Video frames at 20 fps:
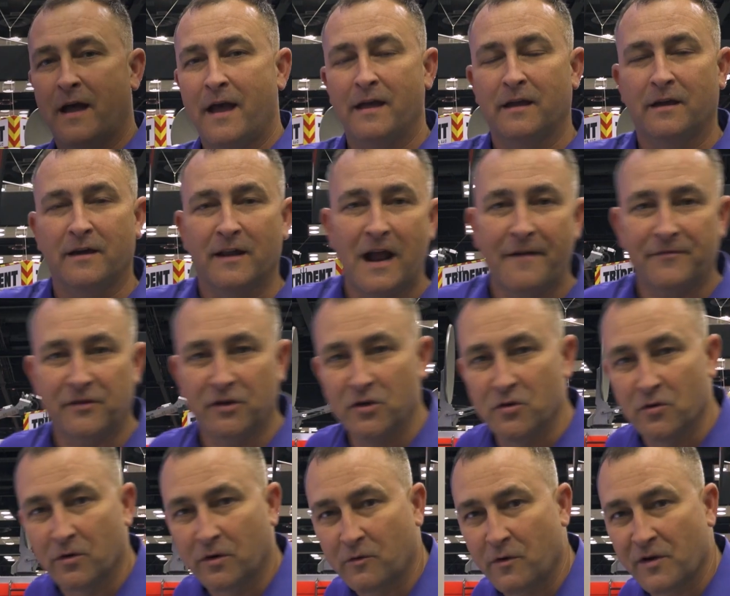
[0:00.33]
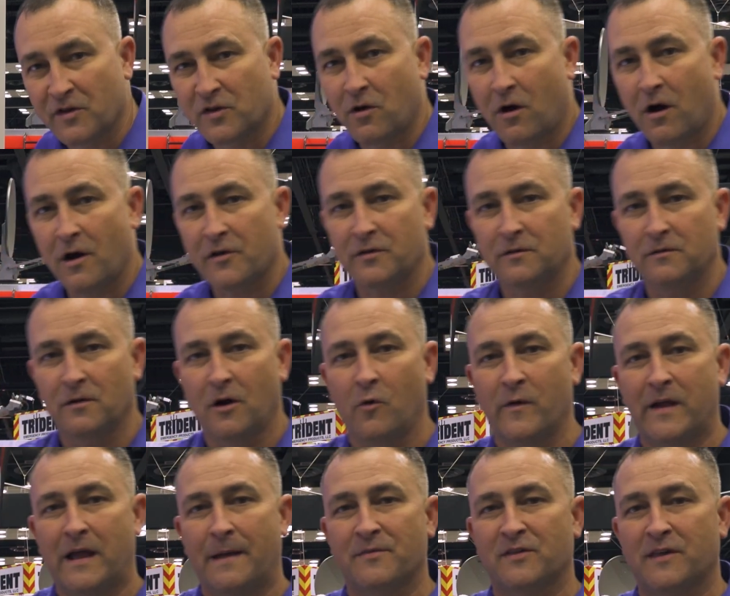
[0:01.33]
Hey, good afternoon. Chris Carson,
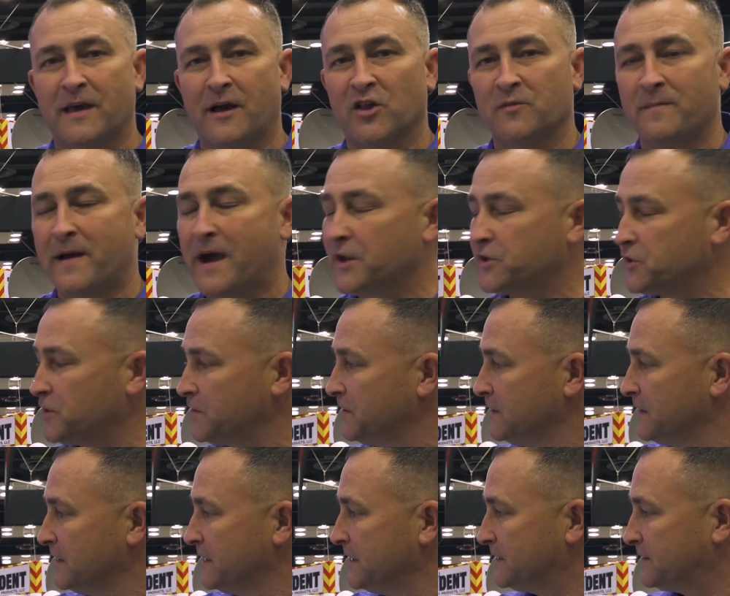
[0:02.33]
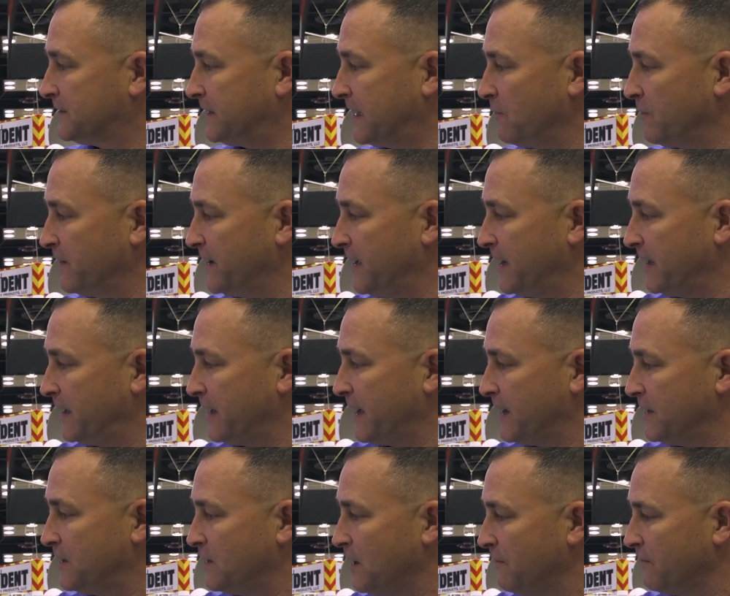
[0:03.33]
OEM Sales Manager. Today we're getting
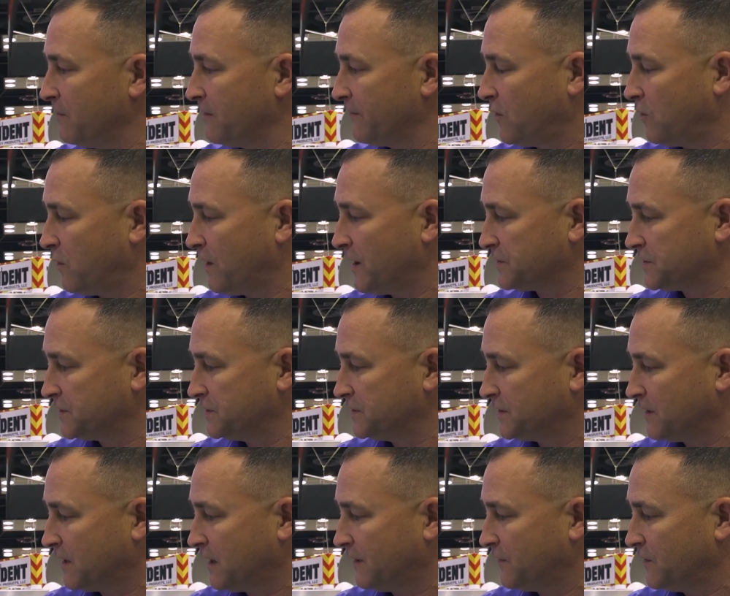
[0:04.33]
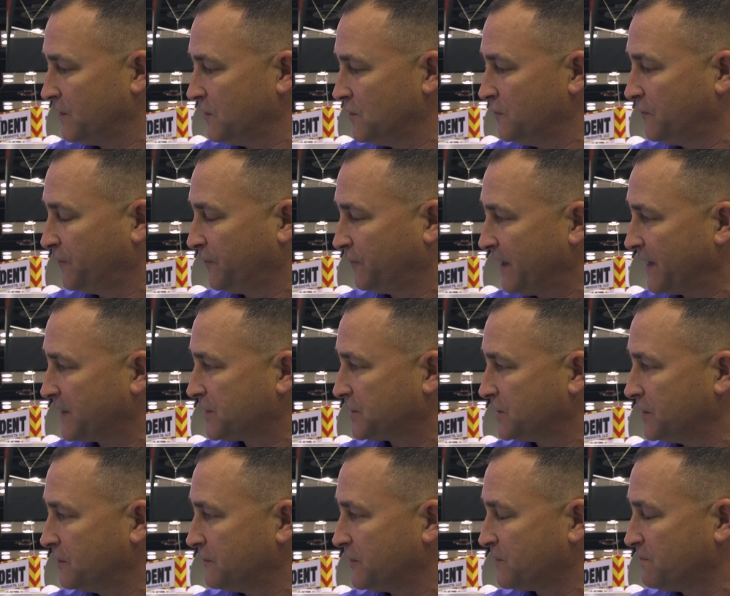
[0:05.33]
a number of questions on the new Flex
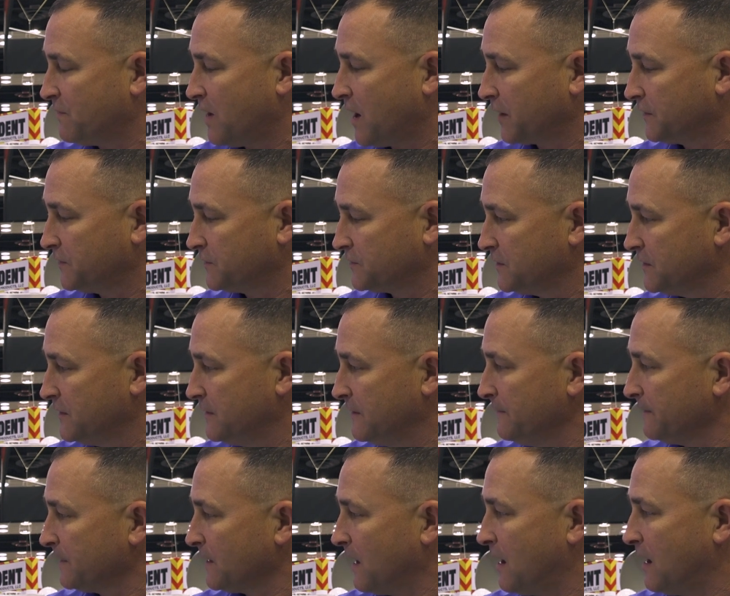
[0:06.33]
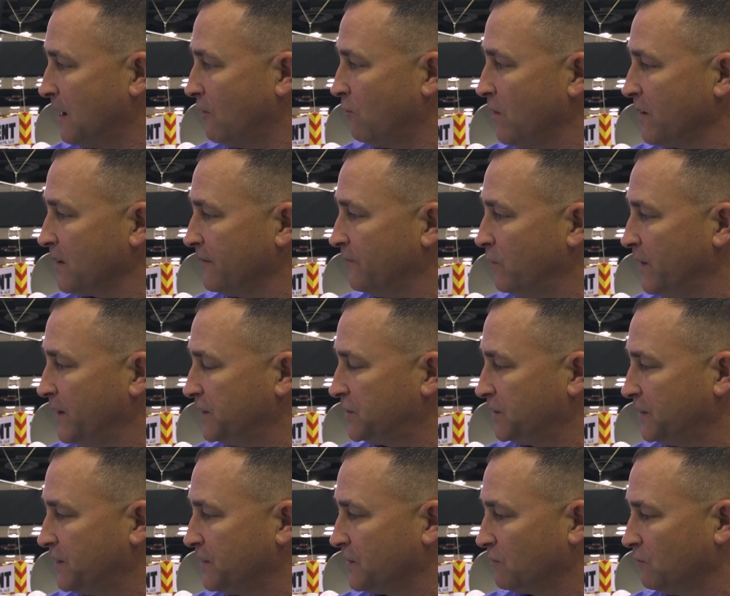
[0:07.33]
Series monitors, one of which
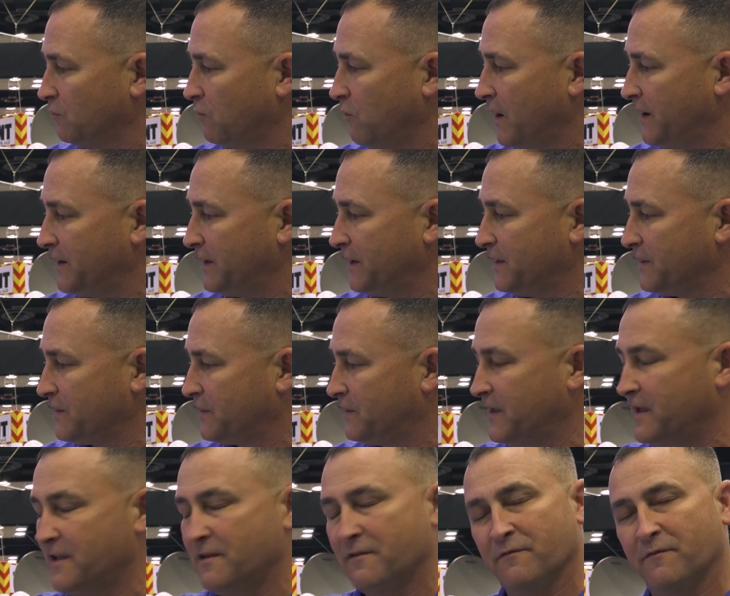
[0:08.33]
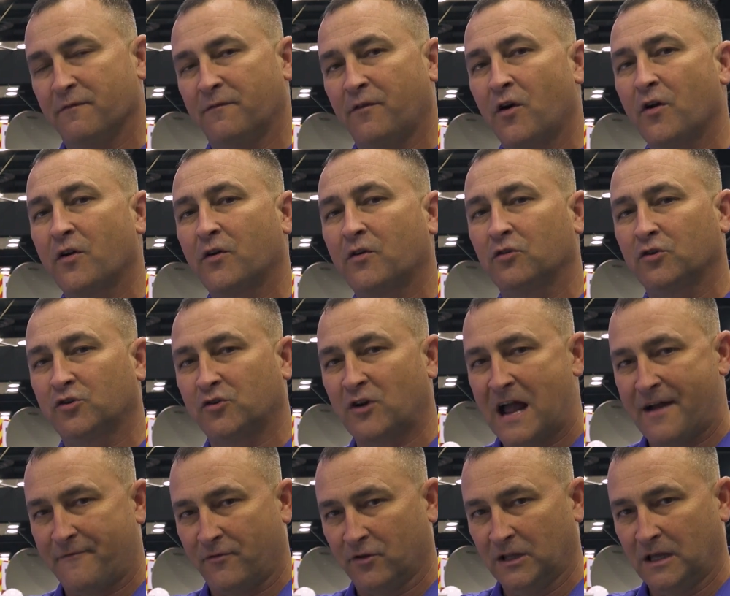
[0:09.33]
is what is the vertical
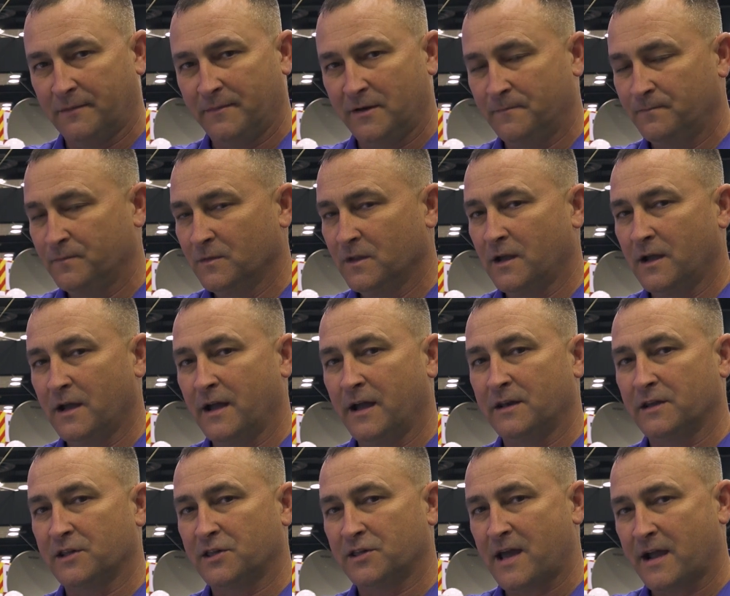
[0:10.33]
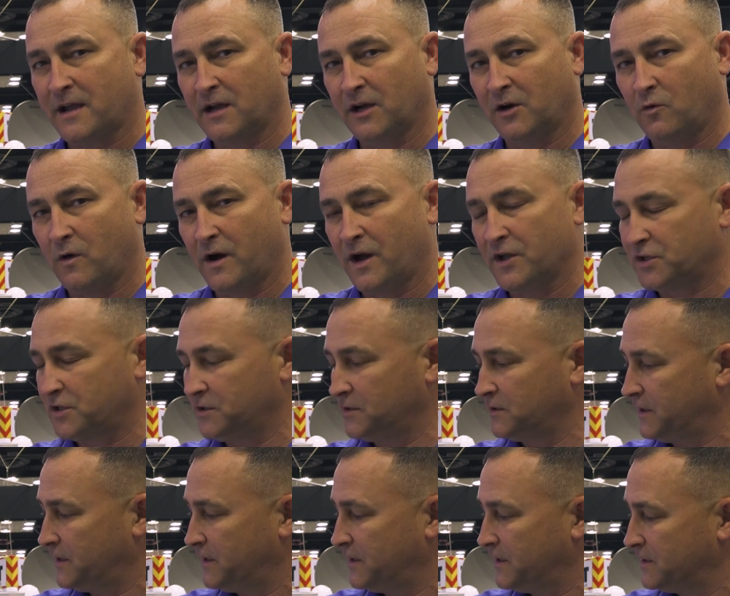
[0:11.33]
travel limit? And the second question
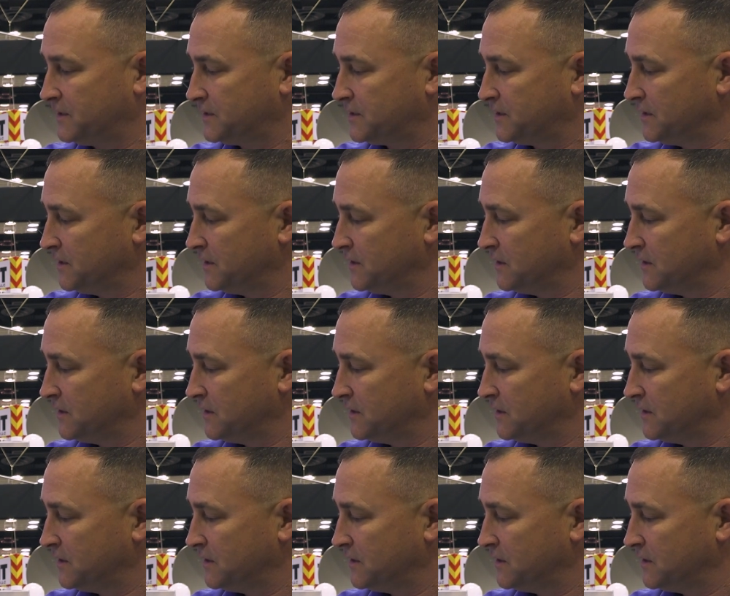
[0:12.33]
is